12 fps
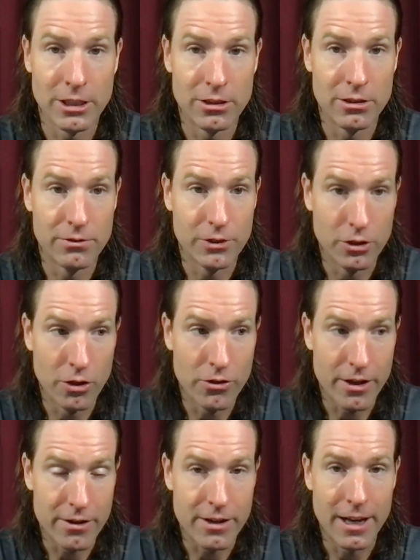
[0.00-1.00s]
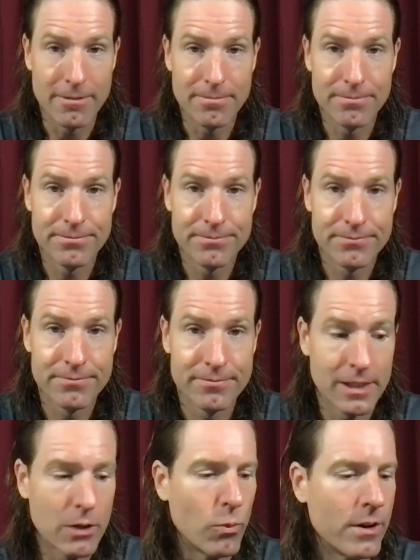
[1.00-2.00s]
I don't know if you know that or not.
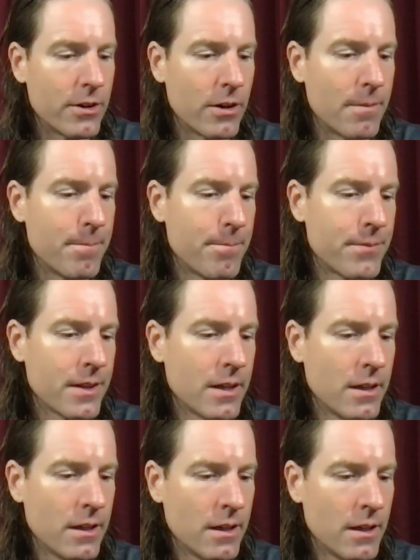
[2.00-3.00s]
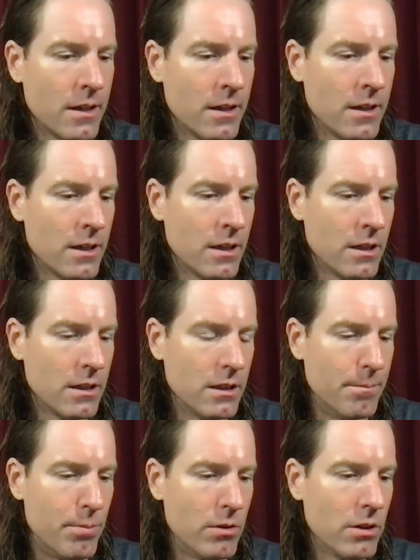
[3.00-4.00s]
I wonder.
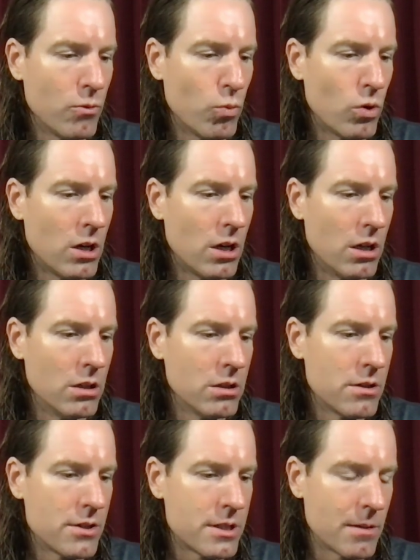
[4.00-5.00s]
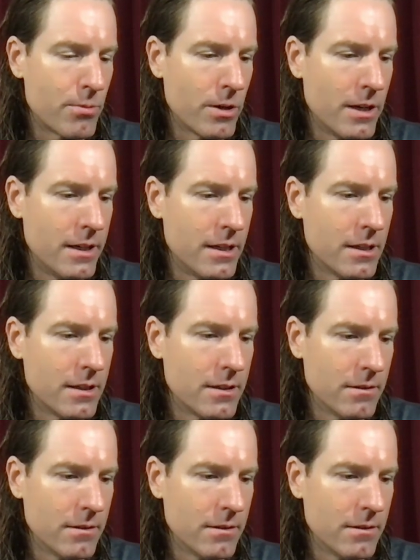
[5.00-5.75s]
The Berlin Wall separated